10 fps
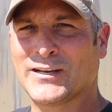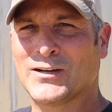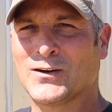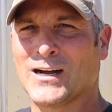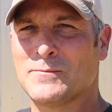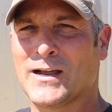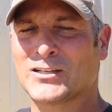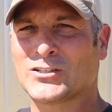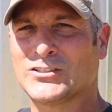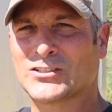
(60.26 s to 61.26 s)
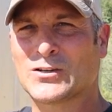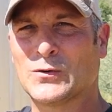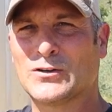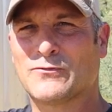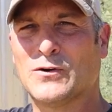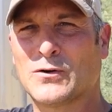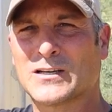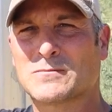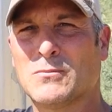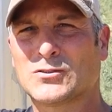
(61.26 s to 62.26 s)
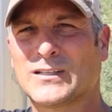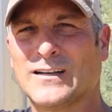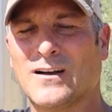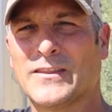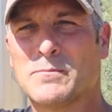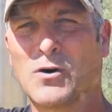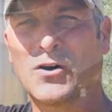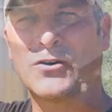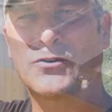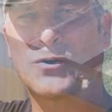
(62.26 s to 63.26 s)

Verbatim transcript: video, I'm actually just going to focus mostly on the barn